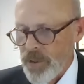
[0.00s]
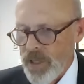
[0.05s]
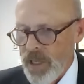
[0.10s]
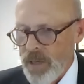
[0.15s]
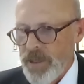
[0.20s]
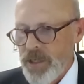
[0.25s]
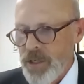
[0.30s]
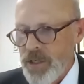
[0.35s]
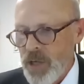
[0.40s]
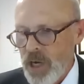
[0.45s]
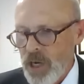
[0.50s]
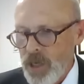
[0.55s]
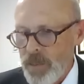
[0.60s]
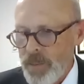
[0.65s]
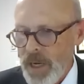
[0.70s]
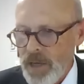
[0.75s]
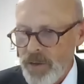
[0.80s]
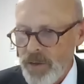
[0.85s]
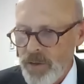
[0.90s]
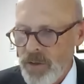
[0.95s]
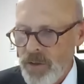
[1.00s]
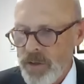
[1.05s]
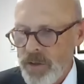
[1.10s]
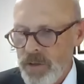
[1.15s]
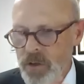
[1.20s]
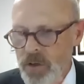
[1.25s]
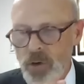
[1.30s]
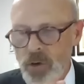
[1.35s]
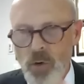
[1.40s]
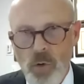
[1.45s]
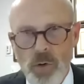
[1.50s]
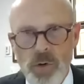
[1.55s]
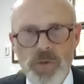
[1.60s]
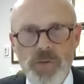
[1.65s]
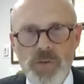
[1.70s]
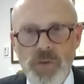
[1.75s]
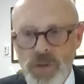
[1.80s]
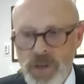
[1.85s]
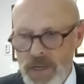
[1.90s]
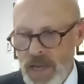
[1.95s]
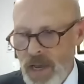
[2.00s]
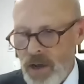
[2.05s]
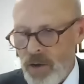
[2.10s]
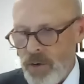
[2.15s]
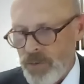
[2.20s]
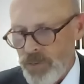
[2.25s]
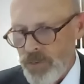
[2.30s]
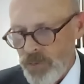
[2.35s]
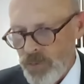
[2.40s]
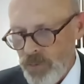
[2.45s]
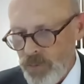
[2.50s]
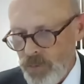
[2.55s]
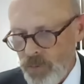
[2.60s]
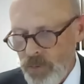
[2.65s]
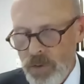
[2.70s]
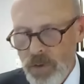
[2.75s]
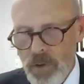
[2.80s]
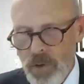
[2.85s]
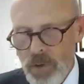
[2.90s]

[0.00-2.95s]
but let me talk about the court's analysis